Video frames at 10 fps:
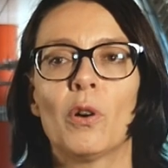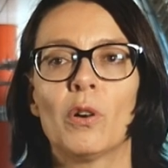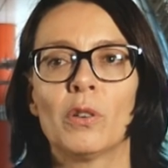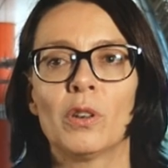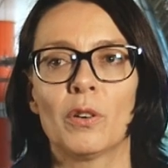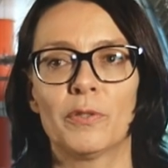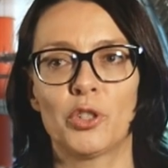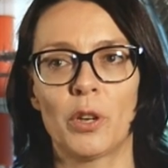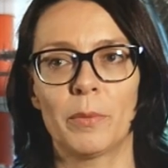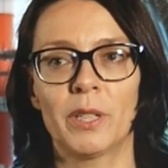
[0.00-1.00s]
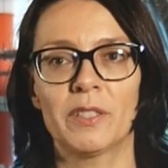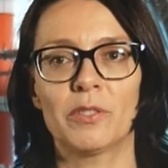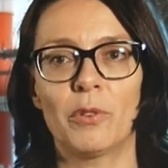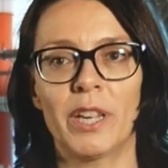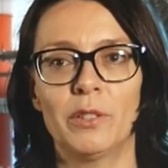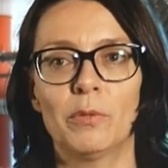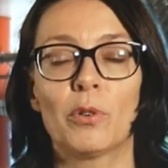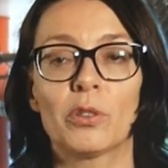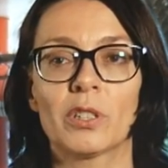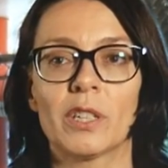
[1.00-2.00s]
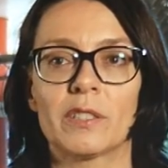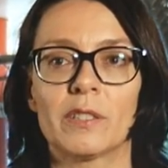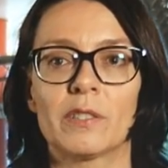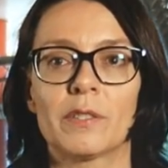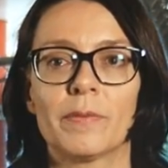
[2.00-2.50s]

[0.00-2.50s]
all of Germany's radio broadcasters.